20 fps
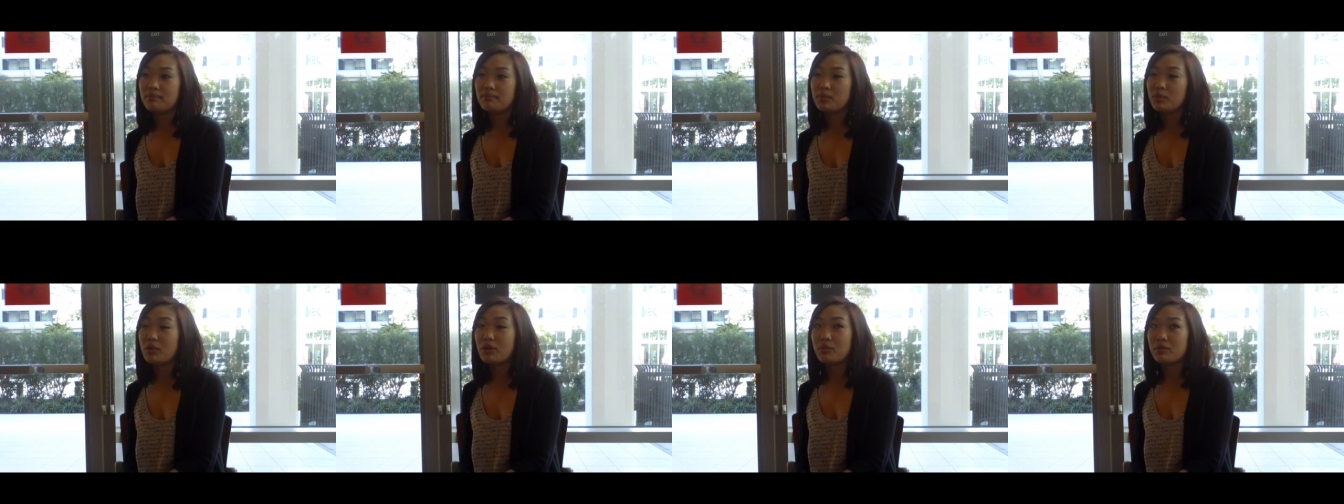
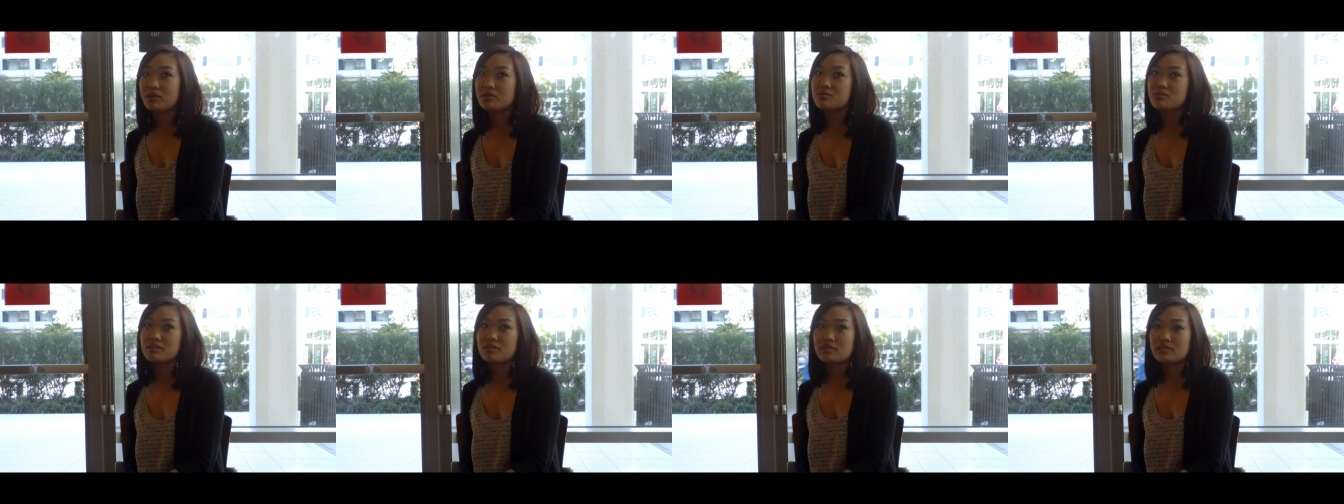the way it
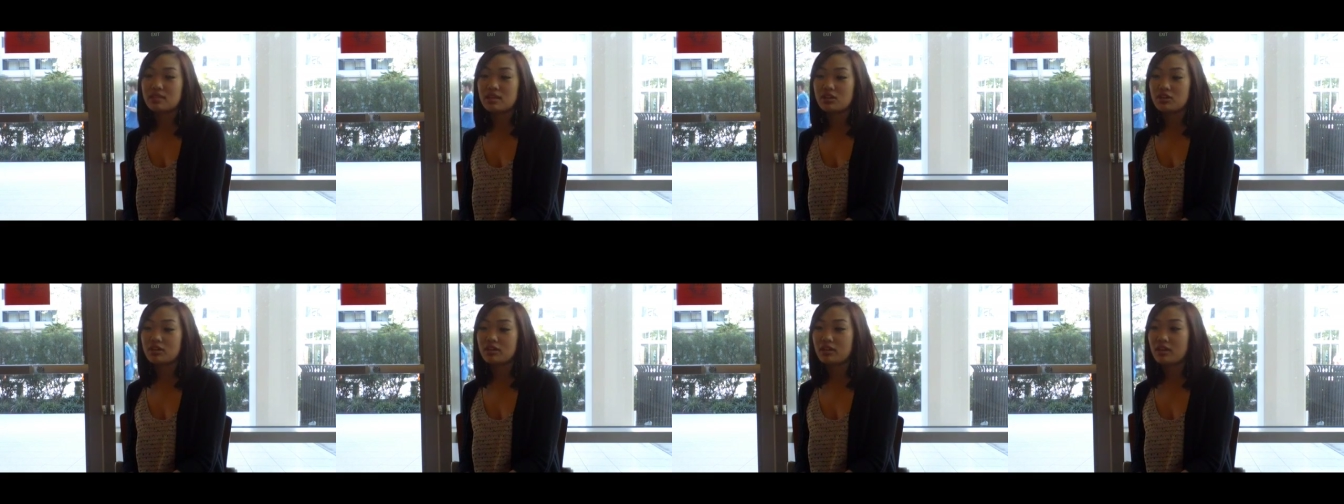works is
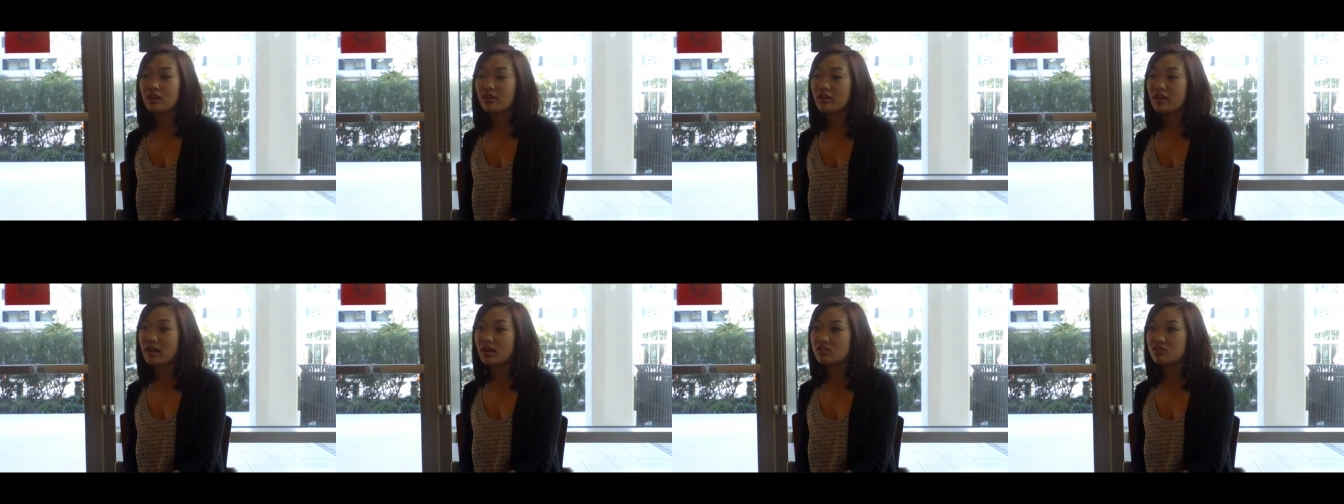they couldn't
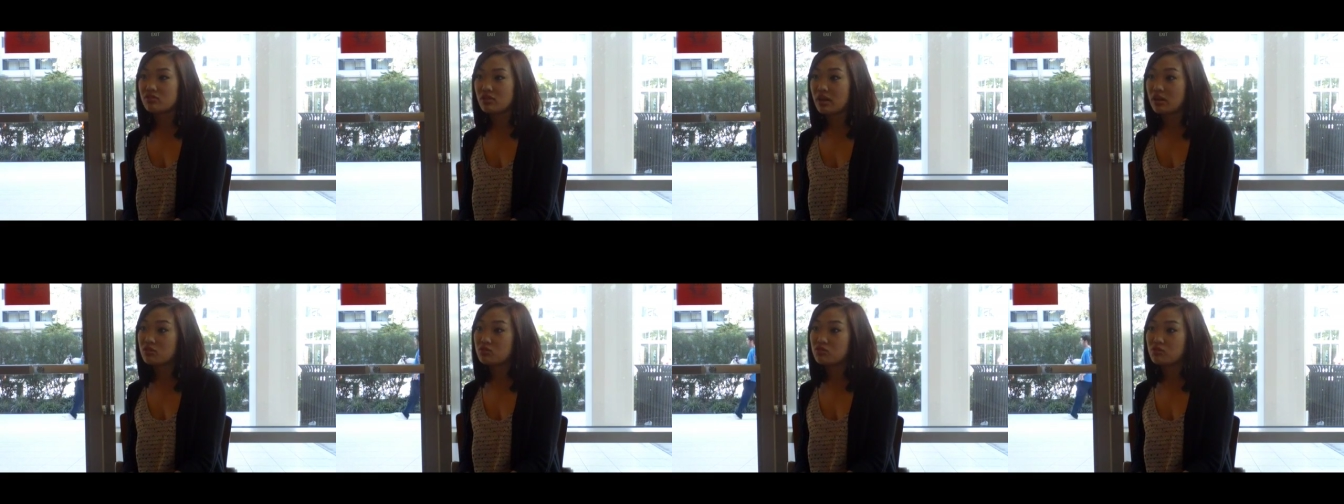carry
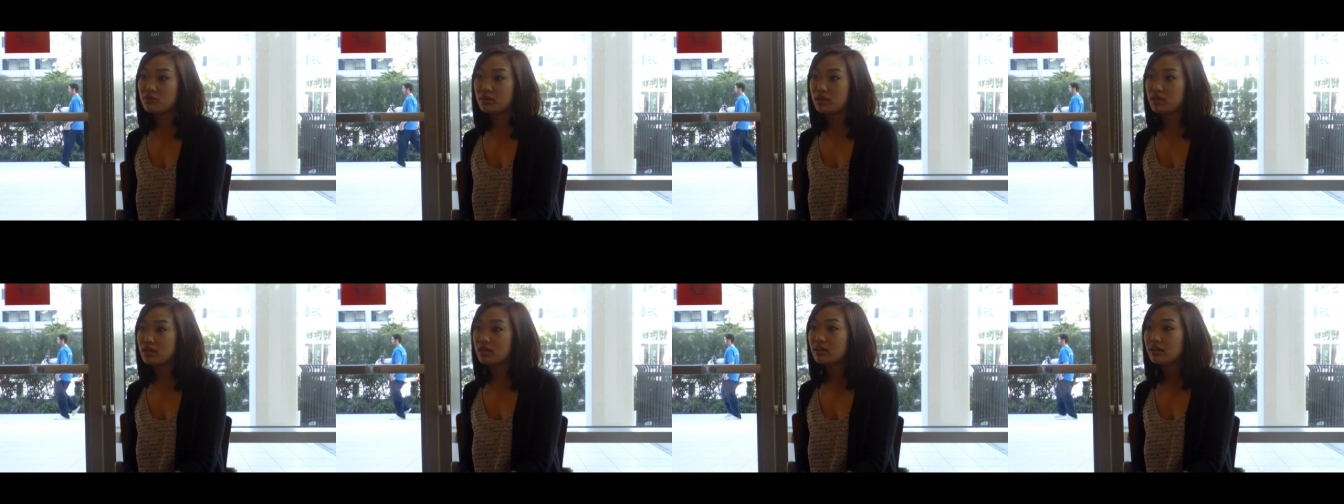actual
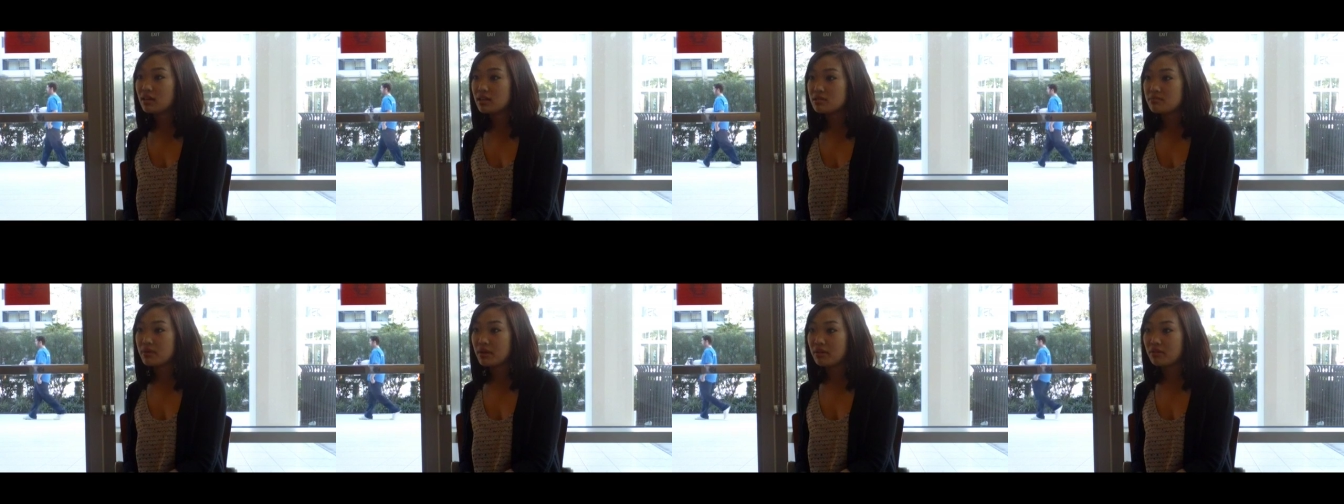money in
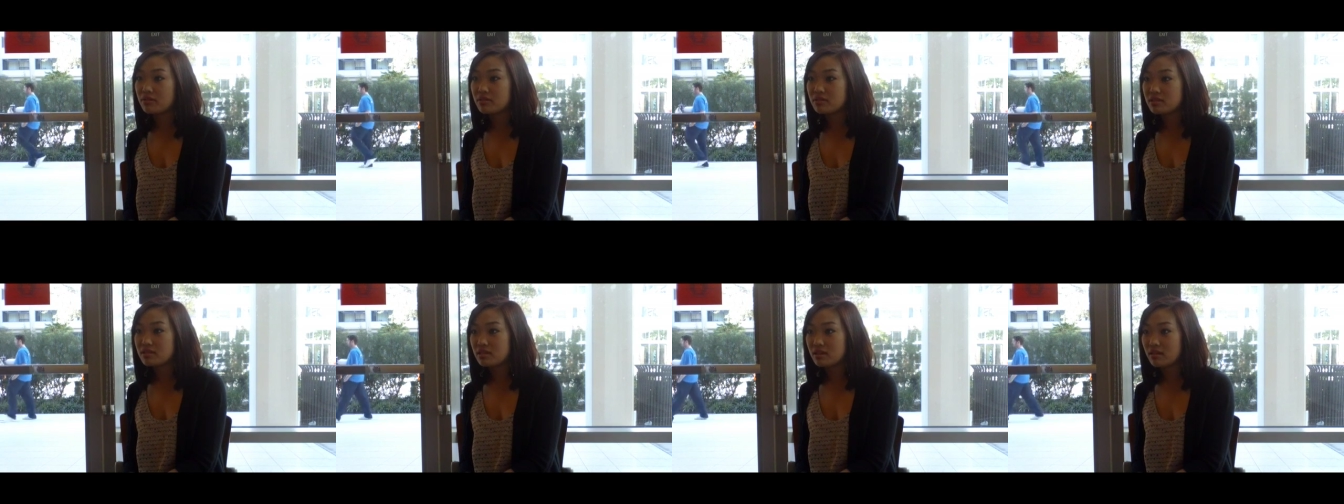case
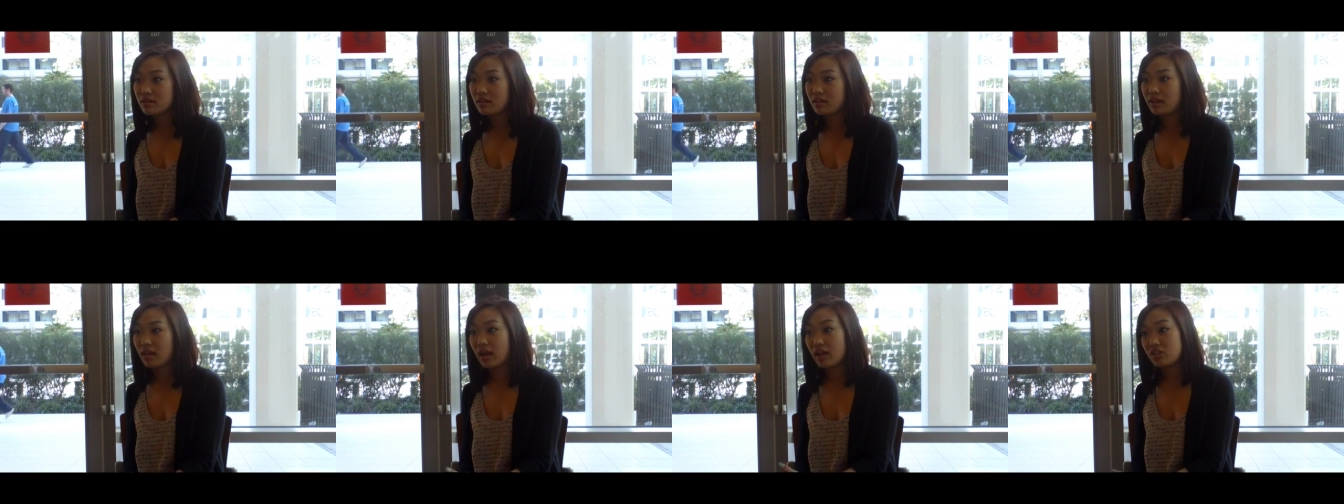pirates
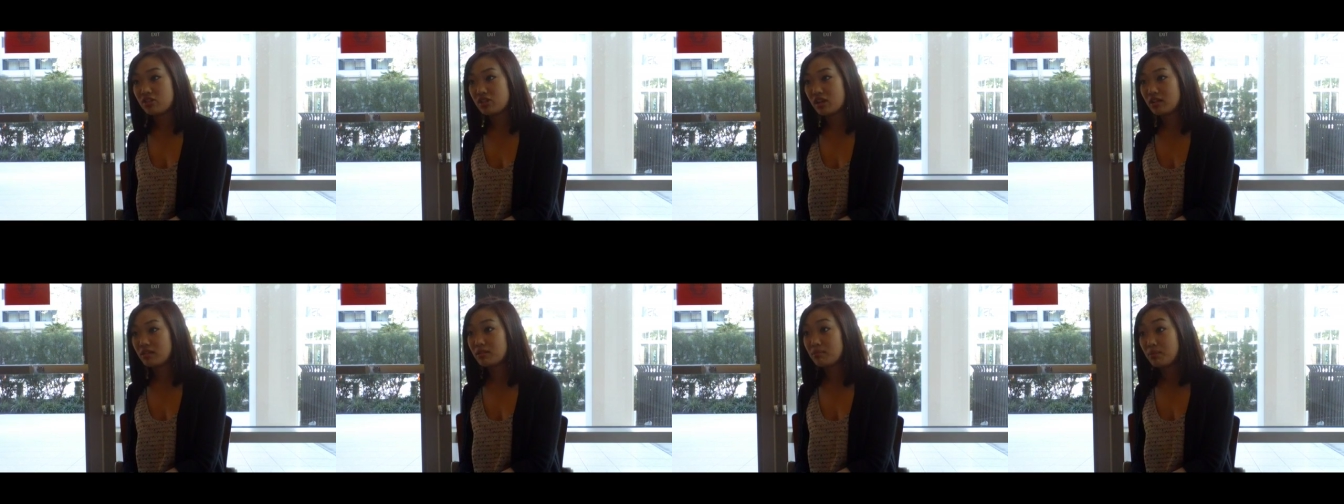
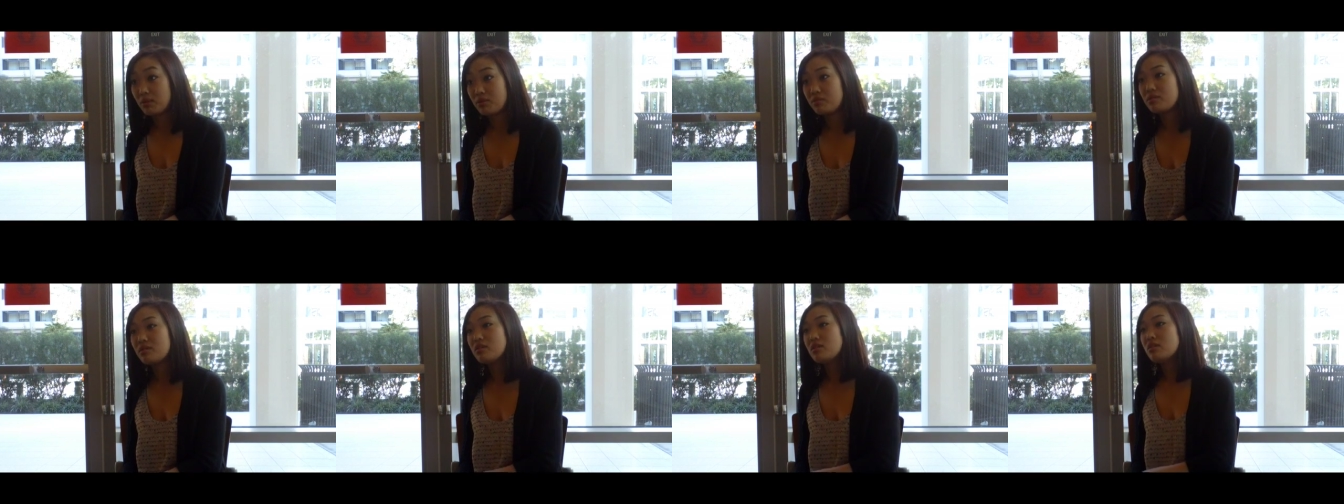hijacked the
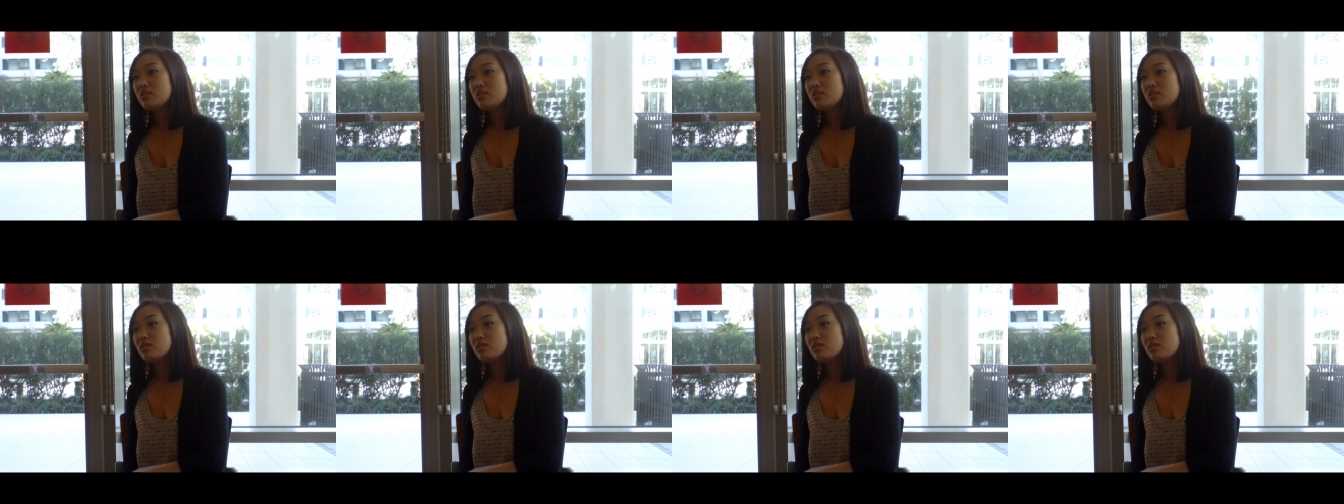boat.